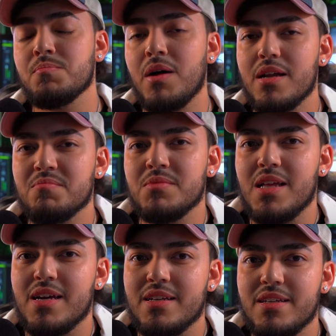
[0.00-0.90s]
the bottom
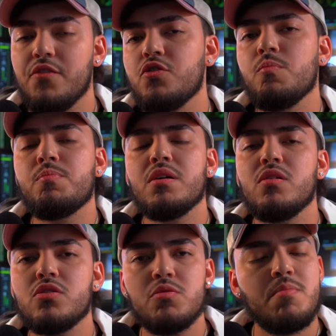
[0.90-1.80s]
line. If you
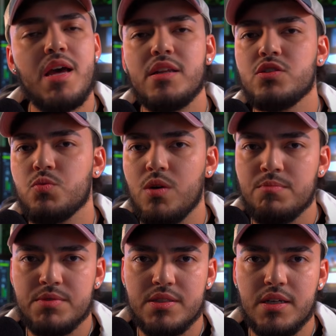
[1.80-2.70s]
build or manage
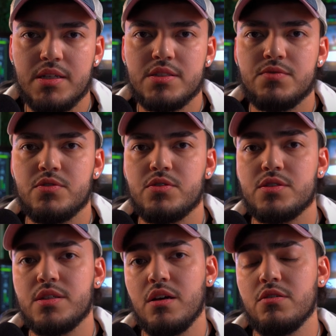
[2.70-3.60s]
websites for
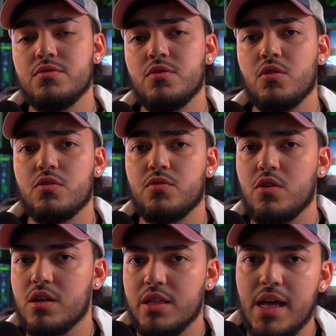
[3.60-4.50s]
yourself or for
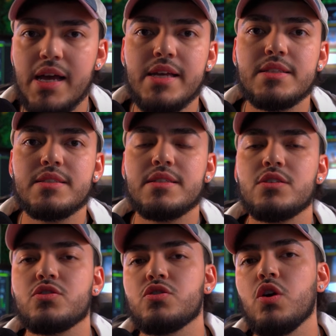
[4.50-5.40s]
clients,
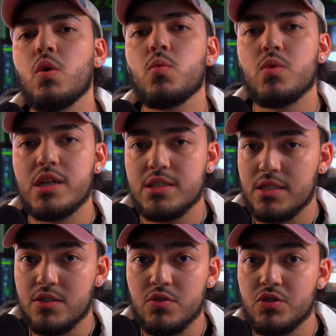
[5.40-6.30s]
there's no
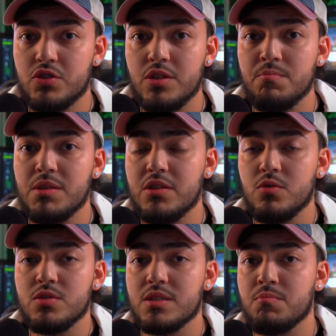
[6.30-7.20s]
reason you shouldn't be
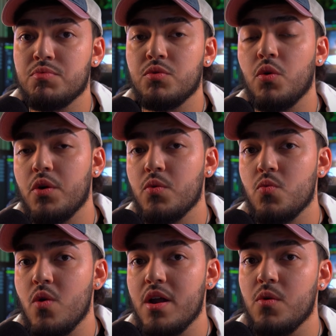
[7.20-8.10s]
using Ploy
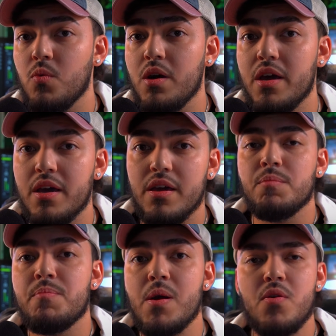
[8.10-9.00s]
right away. The
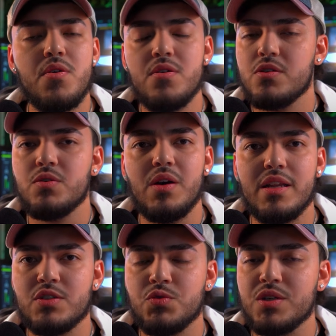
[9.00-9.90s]
barrier to
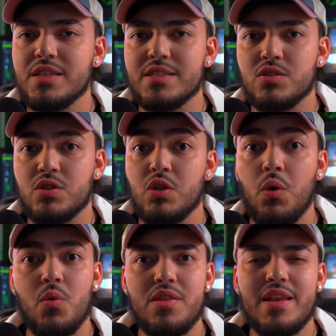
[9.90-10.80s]
entry is
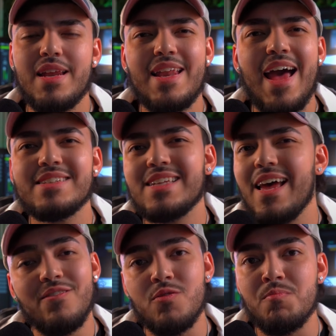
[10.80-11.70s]
lower than it has ever